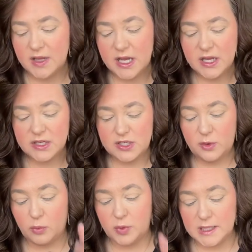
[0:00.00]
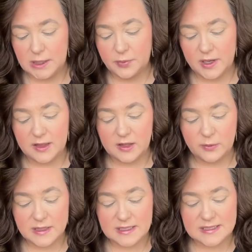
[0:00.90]
to do a really pretty look with
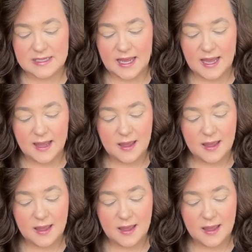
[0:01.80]
it today.